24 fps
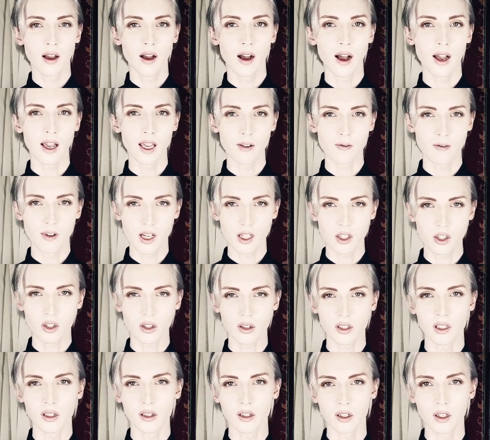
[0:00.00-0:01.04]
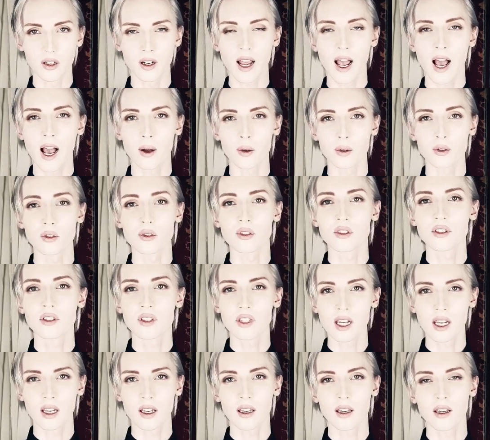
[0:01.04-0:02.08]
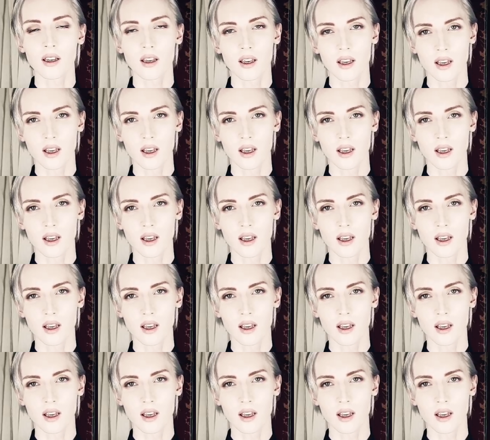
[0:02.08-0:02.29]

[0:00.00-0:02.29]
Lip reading: I eventually learned how to sing